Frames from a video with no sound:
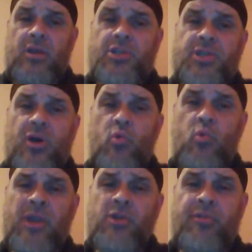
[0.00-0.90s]
So
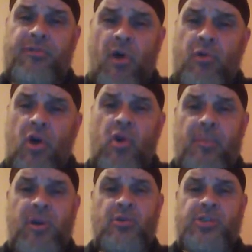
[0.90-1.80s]
when you throw Yoko
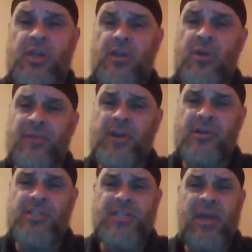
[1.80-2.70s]
Minucci, you have to
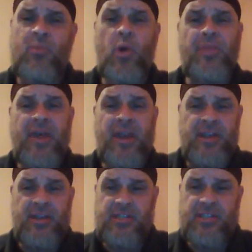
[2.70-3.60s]
understand what that
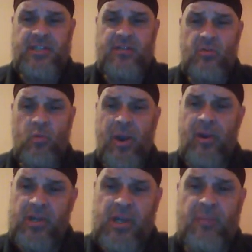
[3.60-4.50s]
is,
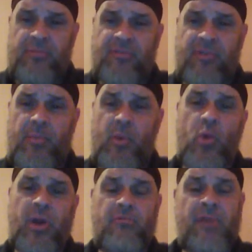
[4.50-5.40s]
where it comes from, and
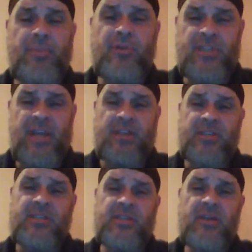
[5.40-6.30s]
what it
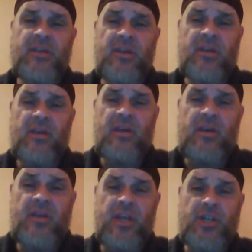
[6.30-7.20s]
represents.
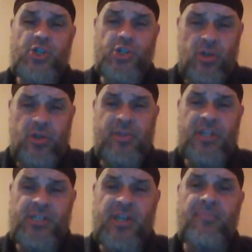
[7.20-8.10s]
It should
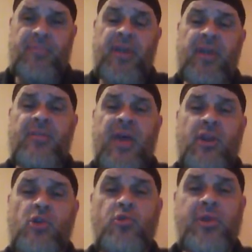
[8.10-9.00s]
be something
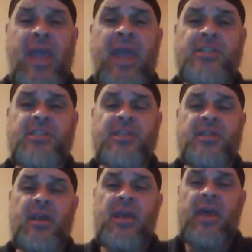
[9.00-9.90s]
that
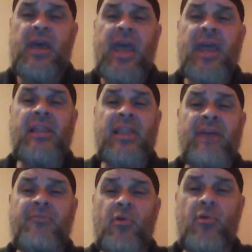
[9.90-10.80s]
creates a
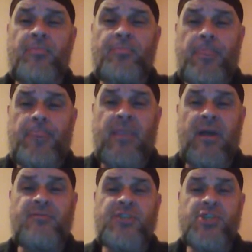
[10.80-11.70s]
level
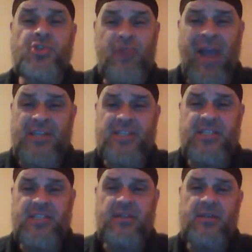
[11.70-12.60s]
of
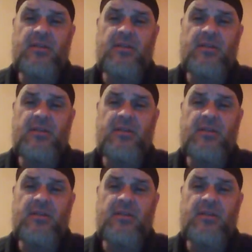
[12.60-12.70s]
stress.